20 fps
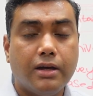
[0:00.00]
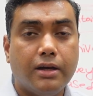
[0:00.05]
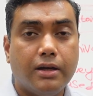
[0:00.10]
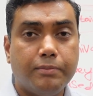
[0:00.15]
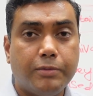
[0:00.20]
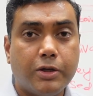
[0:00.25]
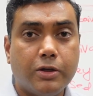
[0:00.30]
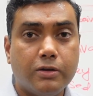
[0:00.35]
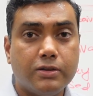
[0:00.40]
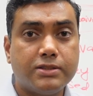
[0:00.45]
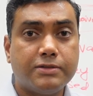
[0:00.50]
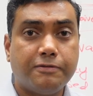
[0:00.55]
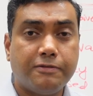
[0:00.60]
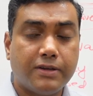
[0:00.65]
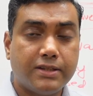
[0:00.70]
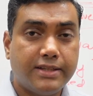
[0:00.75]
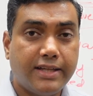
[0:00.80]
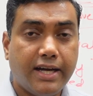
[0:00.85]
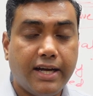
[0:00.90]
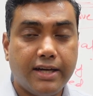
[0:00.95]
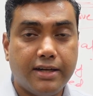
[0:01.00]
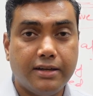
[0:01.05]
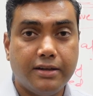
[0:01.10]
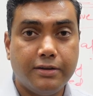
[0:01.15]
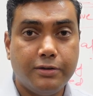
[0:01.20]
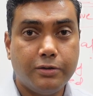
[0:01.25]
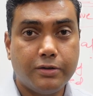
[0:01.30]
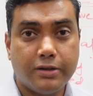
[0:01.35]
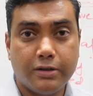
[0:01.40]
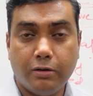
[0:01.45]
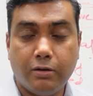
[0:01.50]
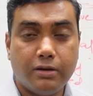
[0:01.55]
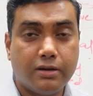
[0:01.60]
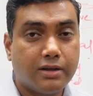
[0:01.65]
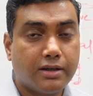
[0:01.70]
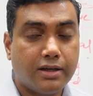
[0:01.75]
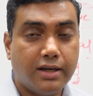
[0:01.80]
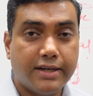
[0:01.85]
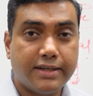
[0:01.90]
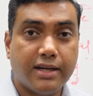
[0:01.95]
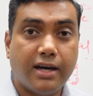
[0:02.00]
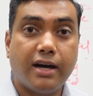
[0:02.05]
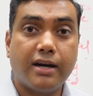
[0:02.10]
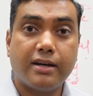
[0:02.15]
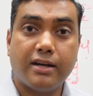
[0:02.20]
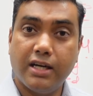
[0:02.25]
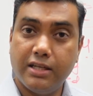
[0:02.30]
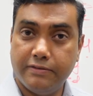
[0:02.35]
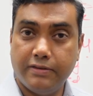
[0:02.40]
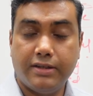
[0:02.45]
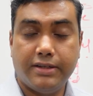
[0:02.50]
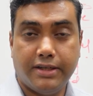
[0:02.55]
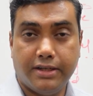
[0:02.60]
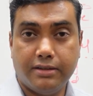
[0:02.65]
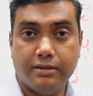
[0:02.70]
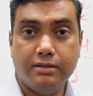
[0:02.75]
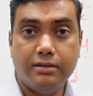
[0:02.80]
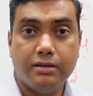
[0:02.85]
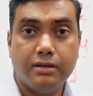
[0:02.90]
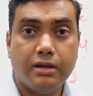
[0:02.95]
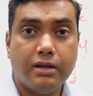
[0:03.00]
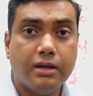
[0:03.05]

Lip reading: because for that you cannot collect archival data.